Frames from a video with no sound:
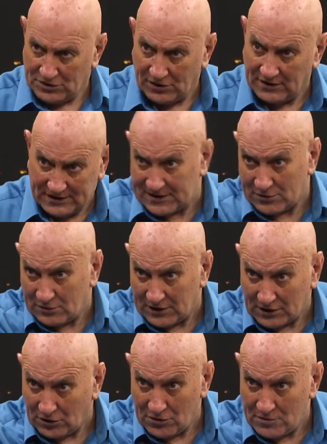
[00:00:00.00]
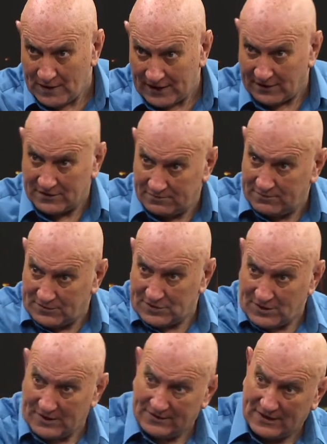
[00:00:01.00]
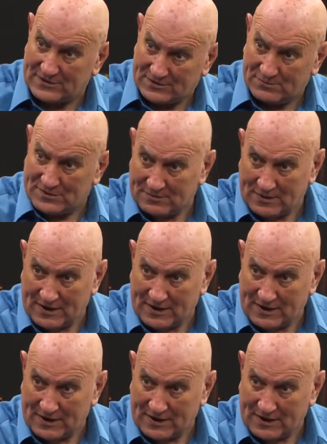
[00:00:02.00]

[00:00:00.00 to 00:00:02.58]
John, let's get all the gloom out of the side. That was the